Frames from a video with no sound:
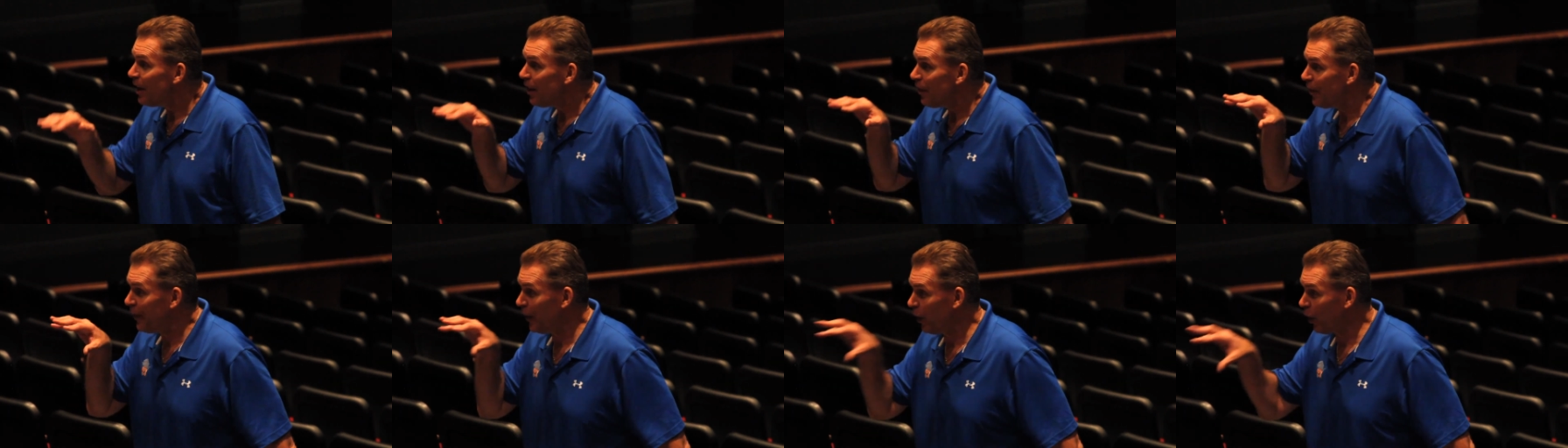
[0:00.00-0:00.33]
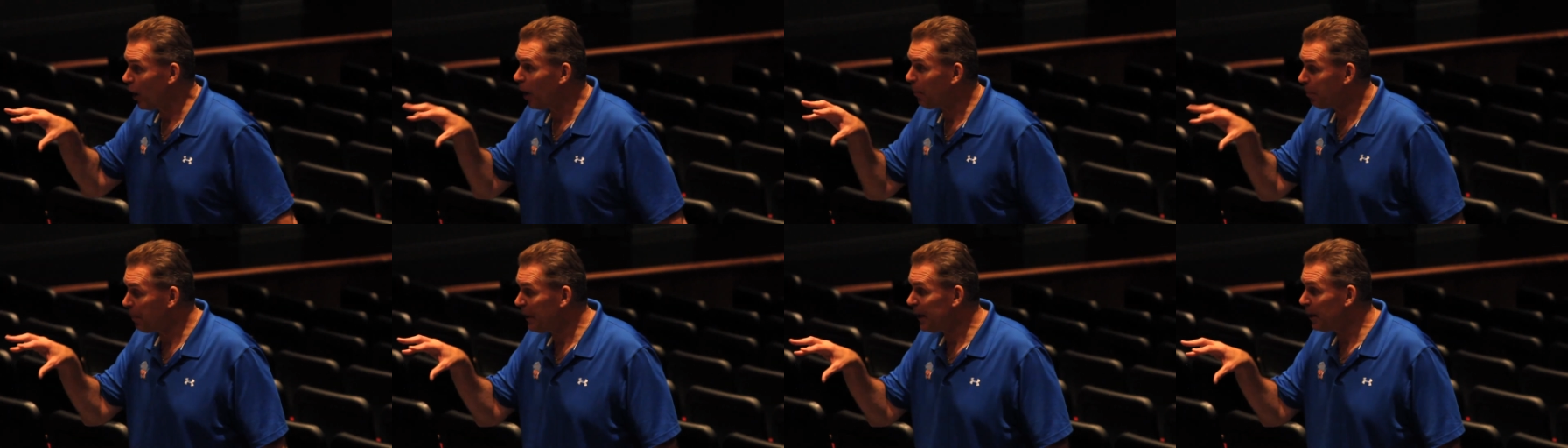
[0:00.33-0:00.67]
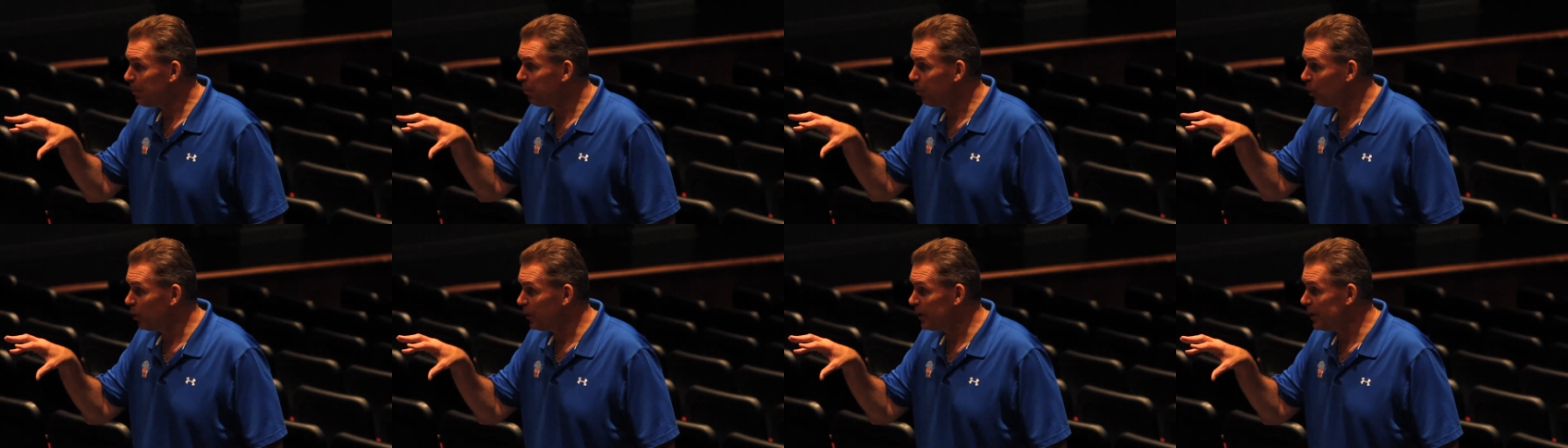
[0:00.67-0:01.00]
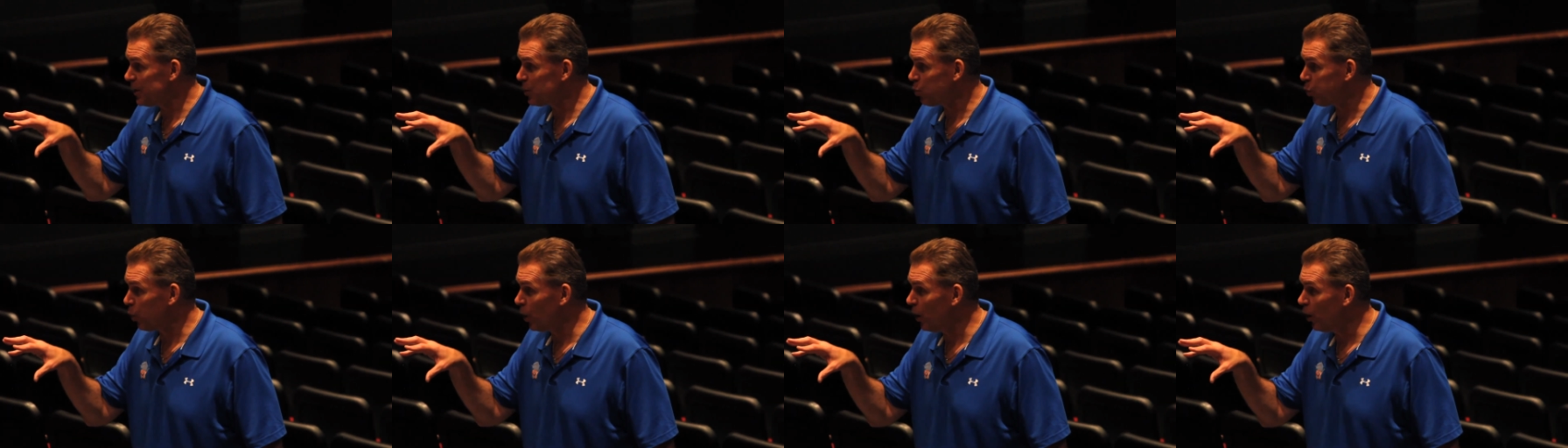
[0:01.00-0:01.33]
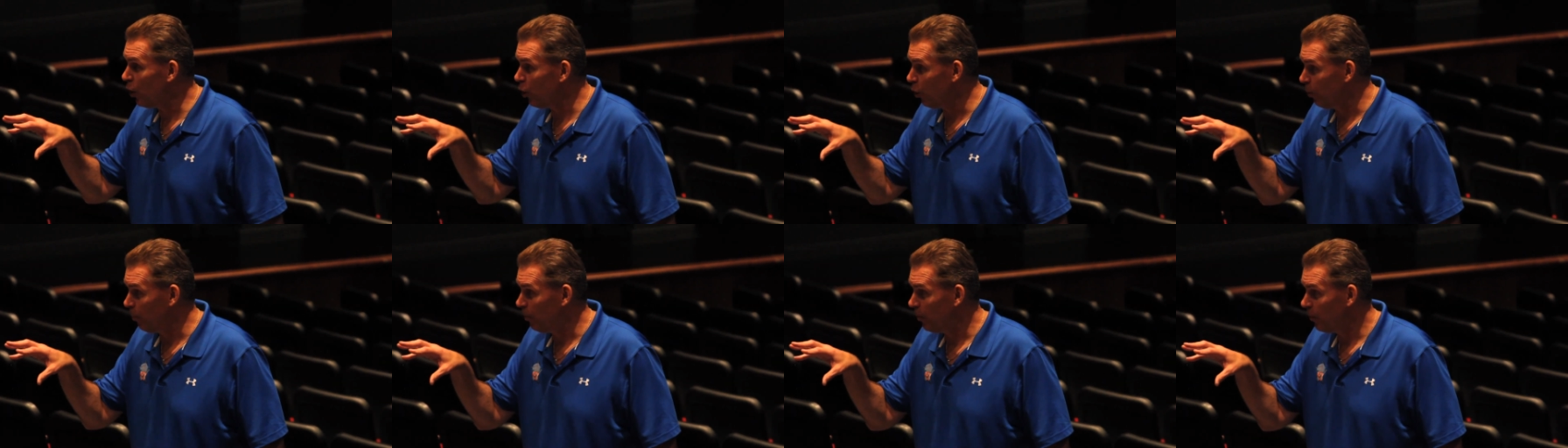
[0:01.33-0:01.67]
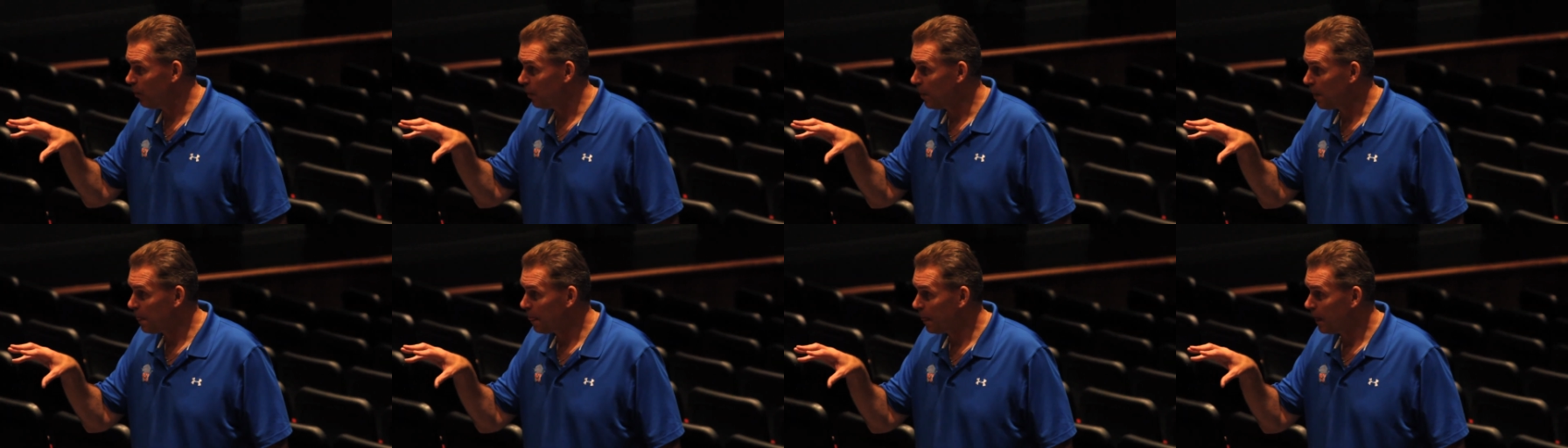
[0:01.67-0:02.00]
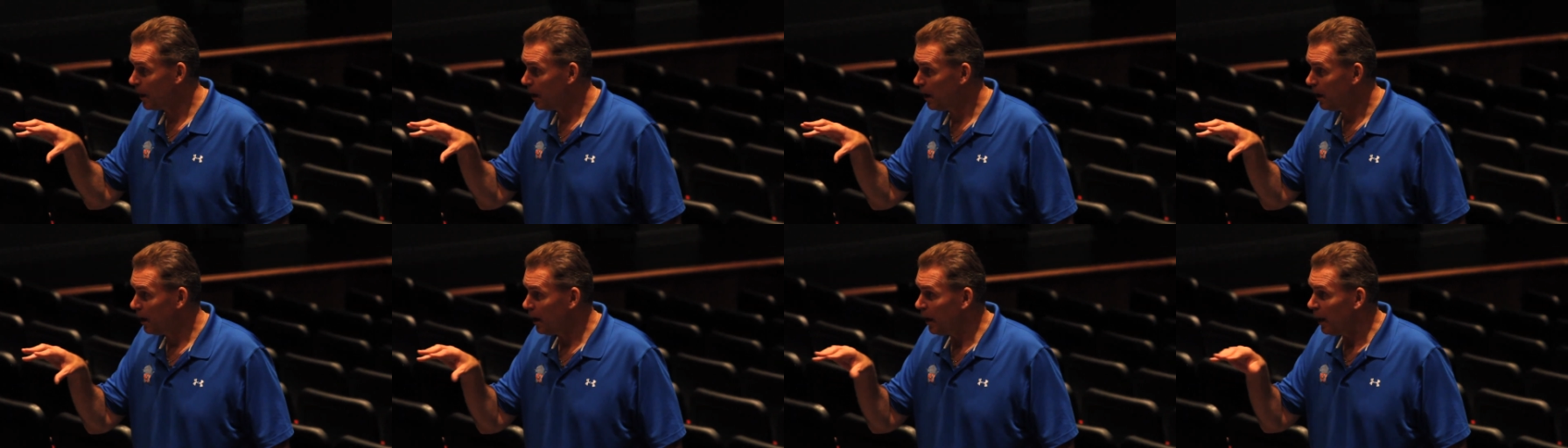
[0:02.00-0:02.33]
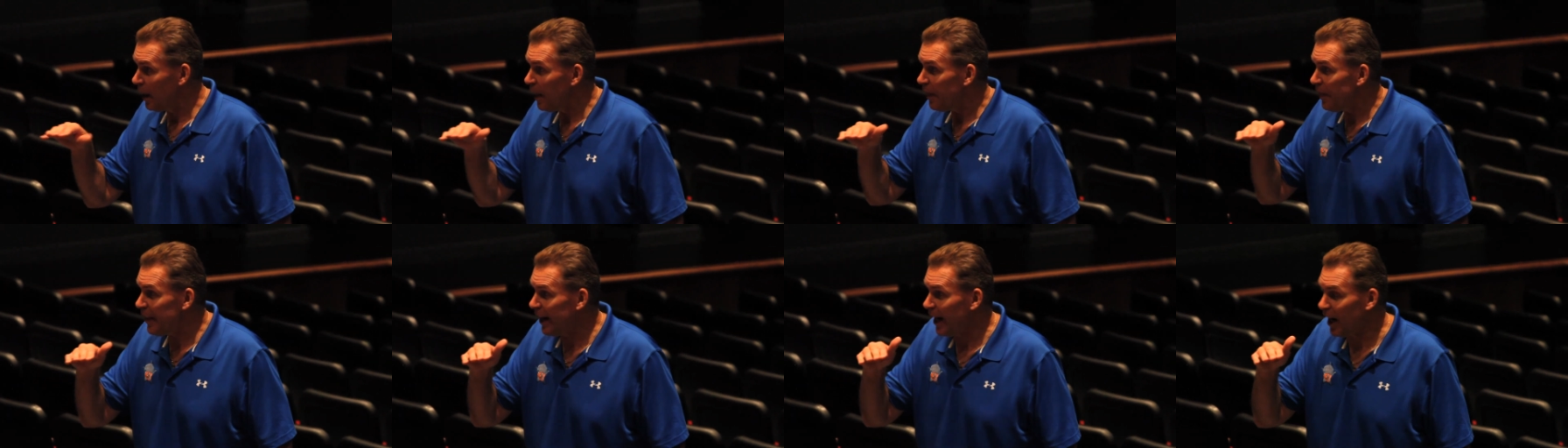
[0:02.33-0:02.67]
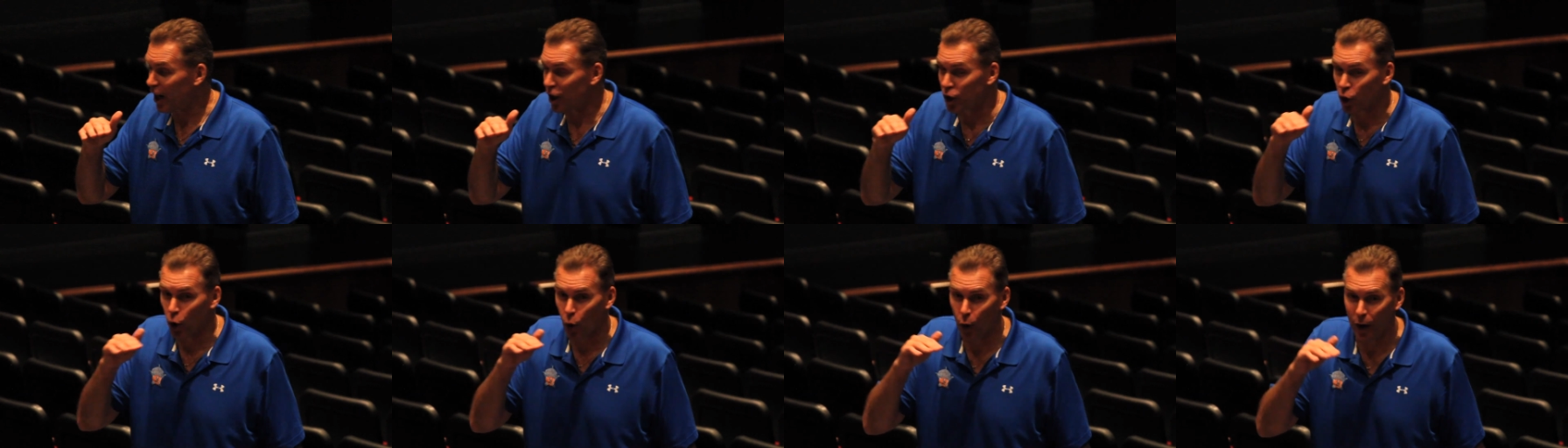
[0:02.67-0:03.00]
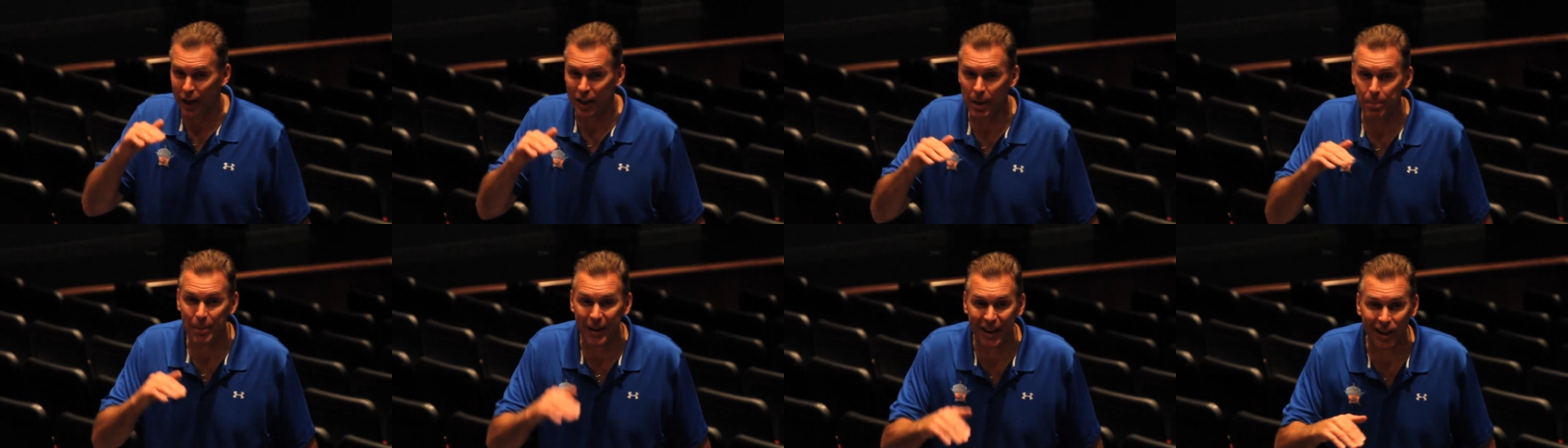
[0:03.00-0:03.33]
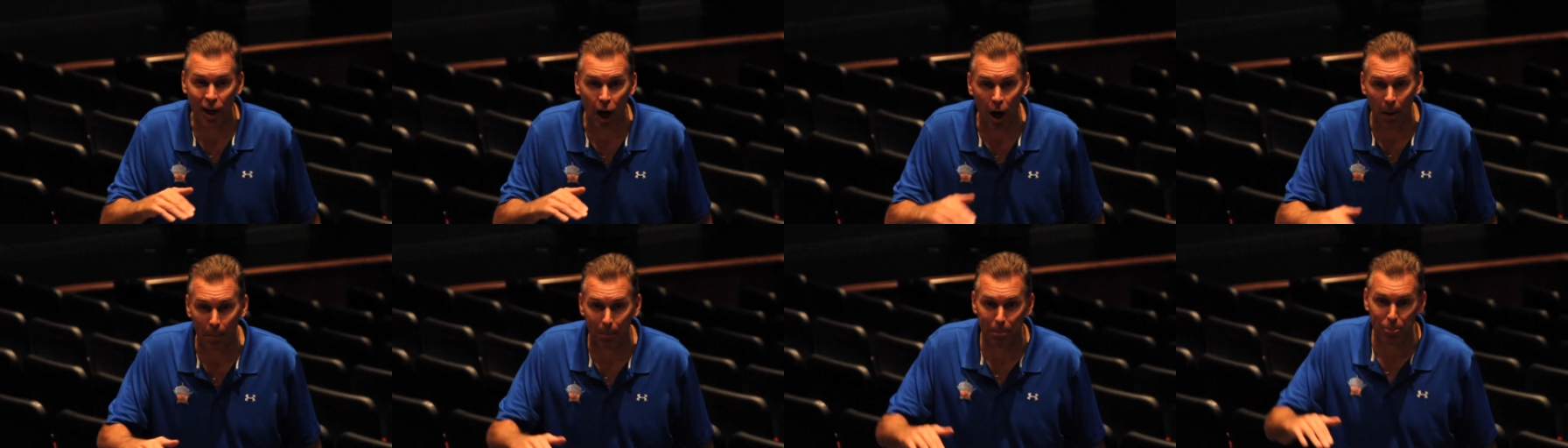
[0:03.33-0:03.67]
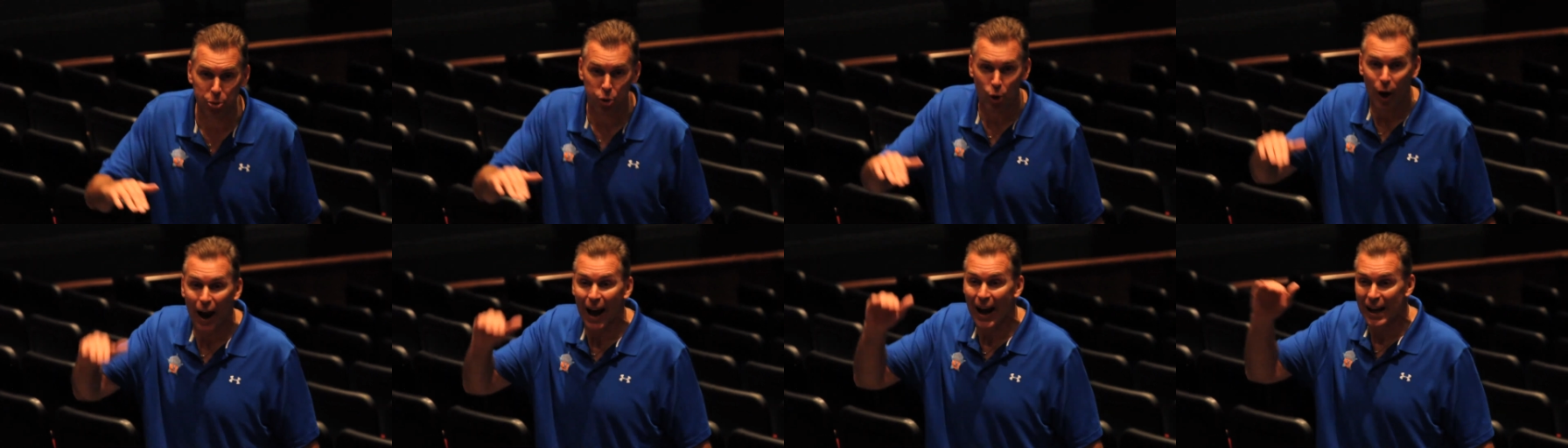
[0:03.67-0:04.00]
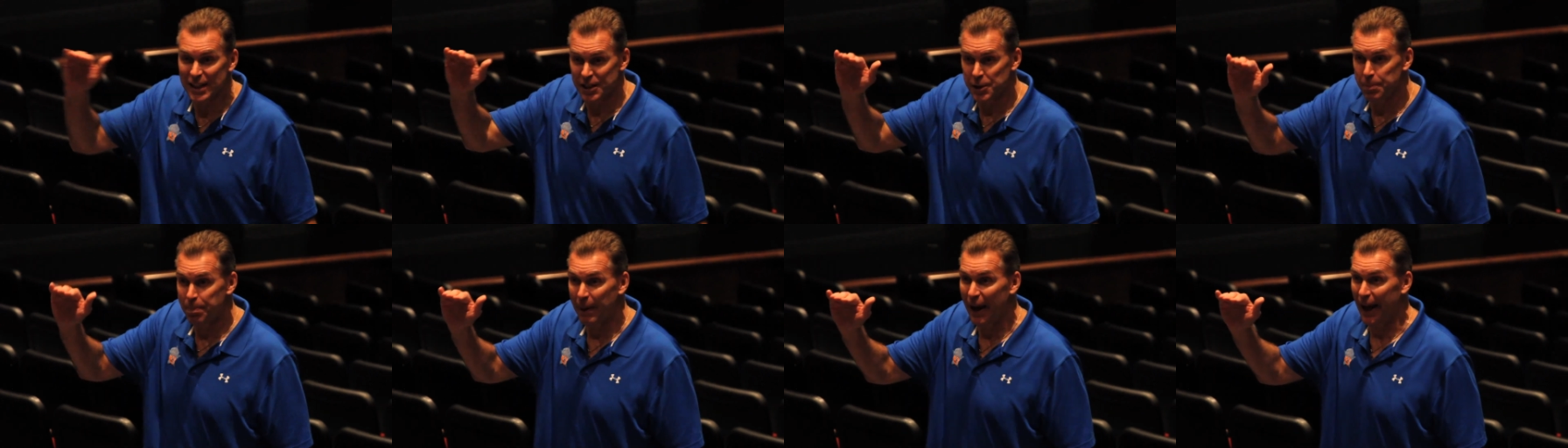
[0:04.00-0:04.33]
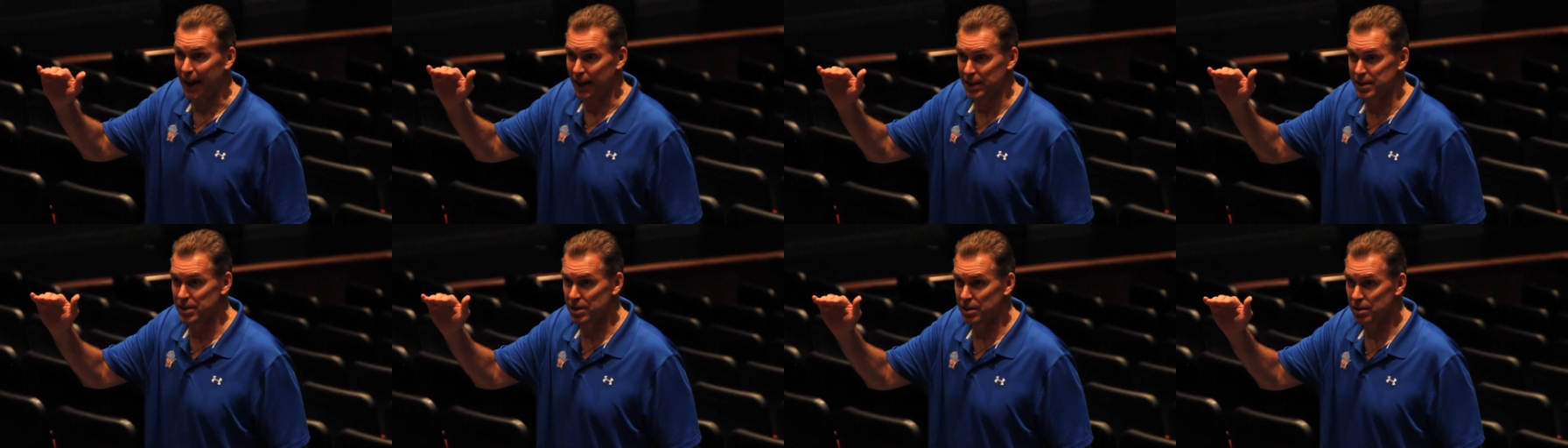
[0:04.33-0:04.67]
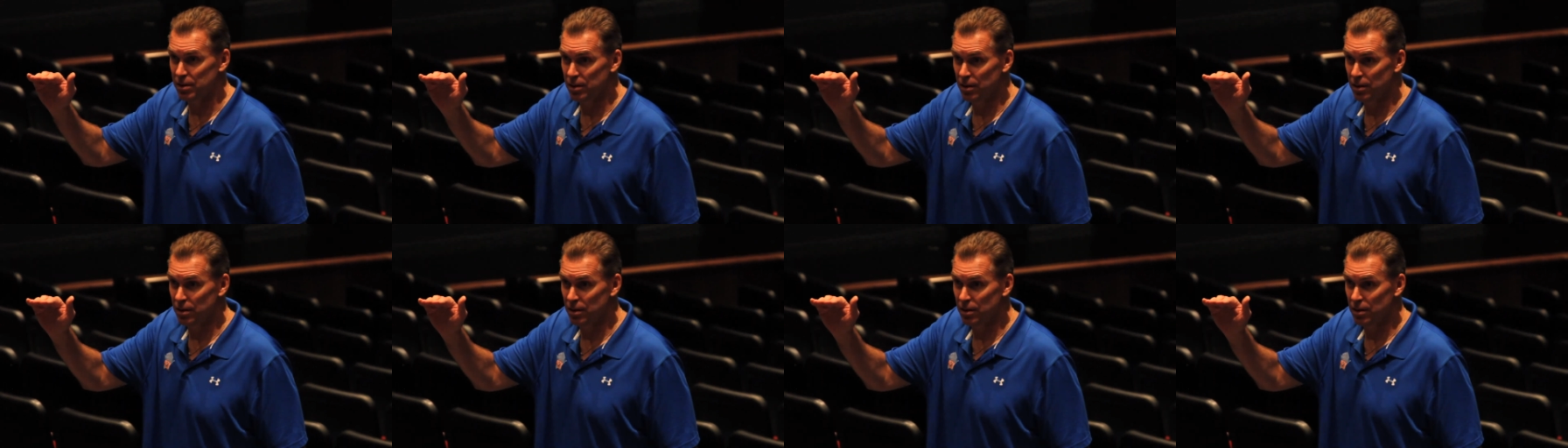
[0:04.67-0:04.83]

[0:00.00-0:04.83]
There are people in this room that are going to become prospects